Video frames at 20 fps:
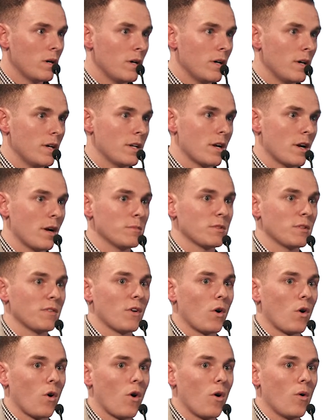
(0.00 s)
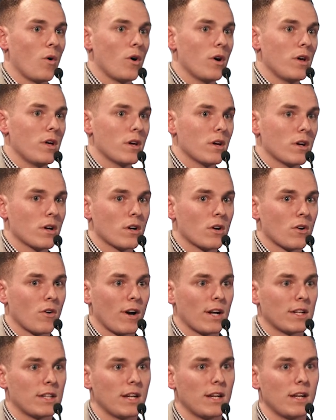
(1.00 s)
In terms of the ROI,
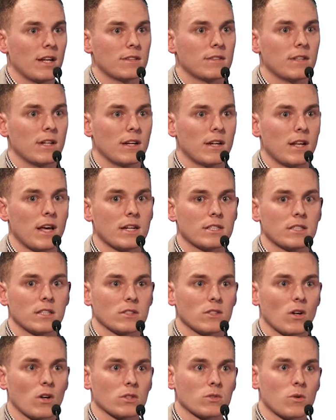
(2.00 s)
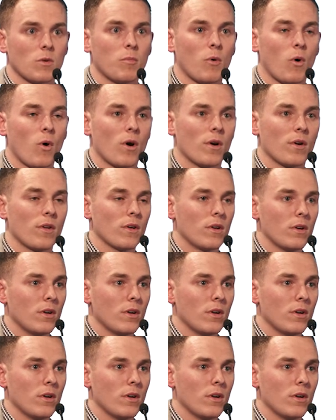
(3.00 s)
correct delineation is also important.